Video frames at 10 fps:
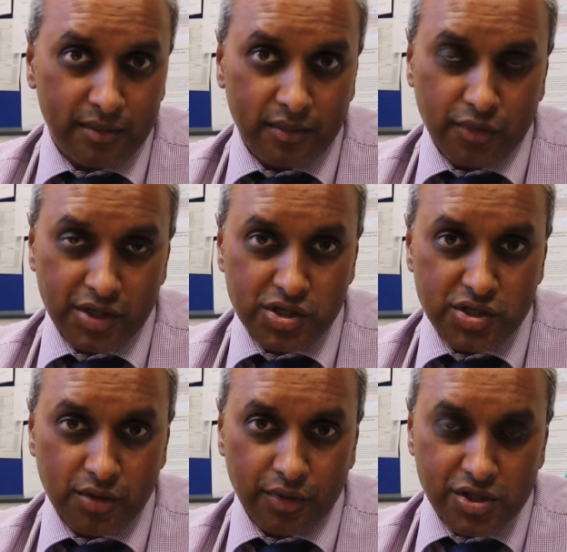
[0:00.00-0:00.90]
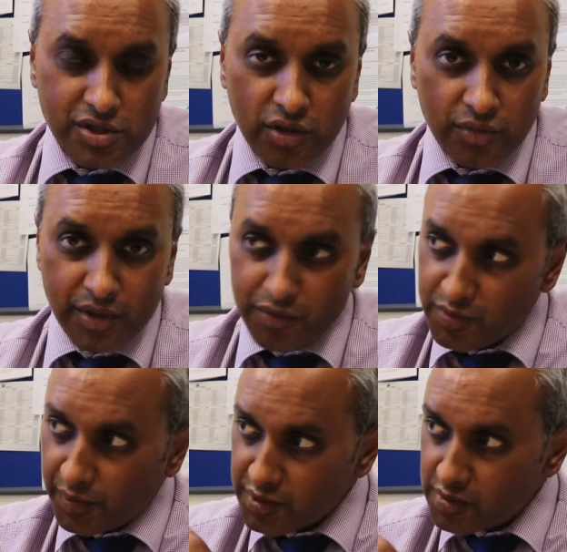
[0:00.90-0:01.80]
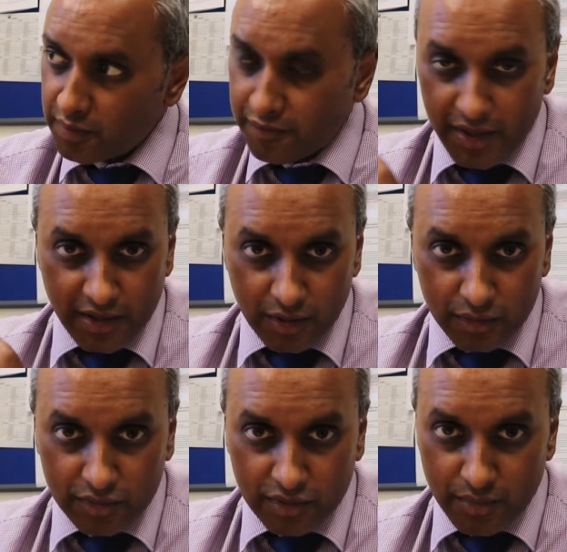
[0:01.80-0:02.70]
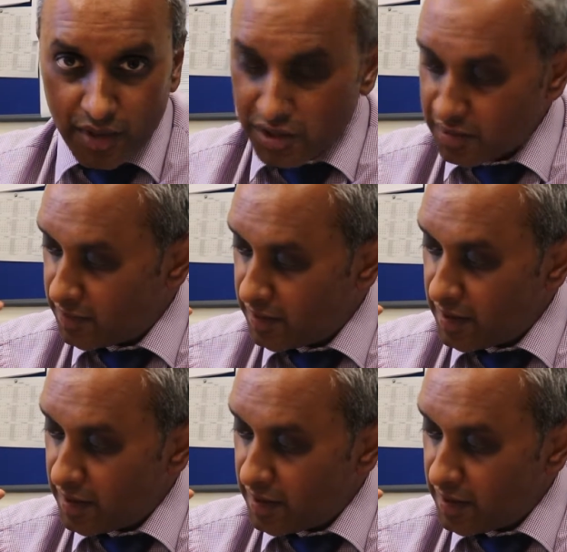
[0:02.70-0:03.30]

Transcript: which could be responsible for any local compression.